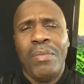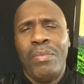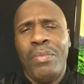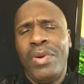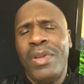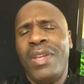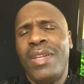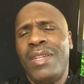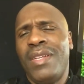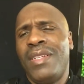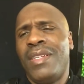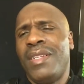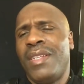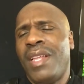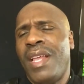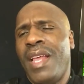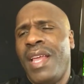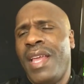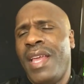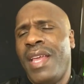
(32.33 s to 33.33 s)
put it into
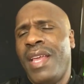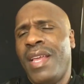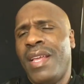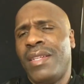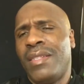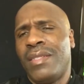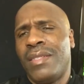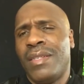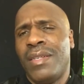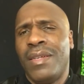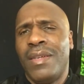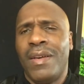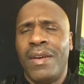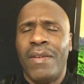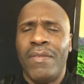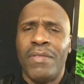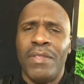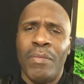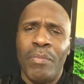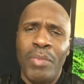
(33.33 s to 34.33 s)
the hands
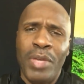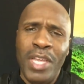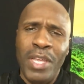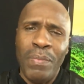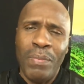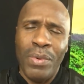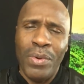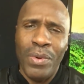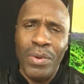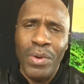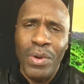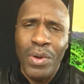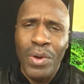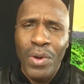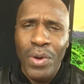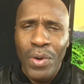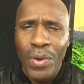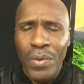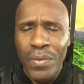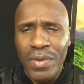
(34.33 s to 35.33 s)
of the people
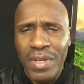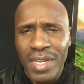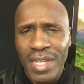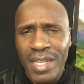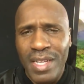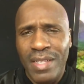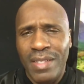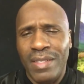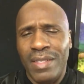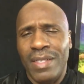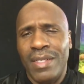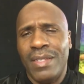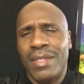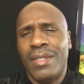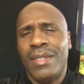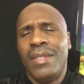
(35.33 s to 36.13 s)
who needs it.